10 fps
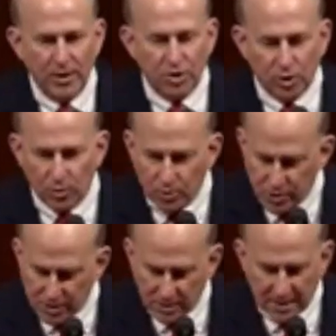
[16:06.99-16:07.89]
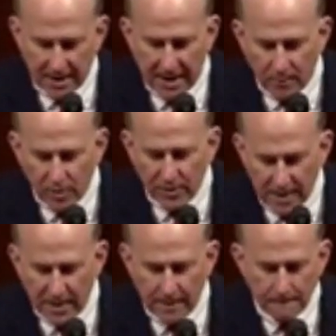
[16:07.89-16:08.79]
I've
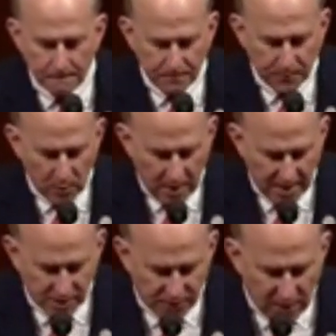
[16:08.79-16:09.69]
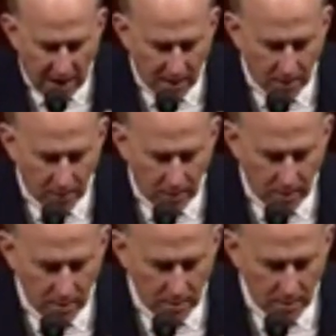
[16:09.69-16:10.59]
heard some people say, yeah, we got to
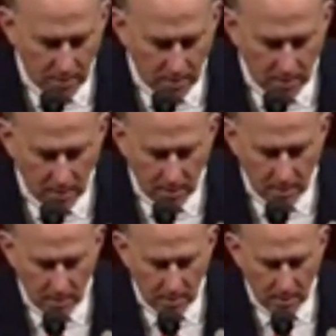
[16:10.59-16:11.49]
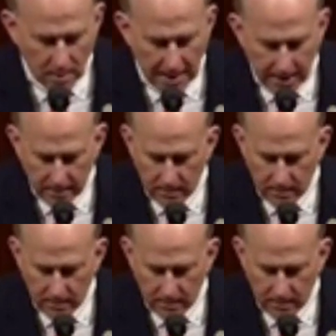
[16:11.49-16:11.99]
stop that too, getting a gun at auction.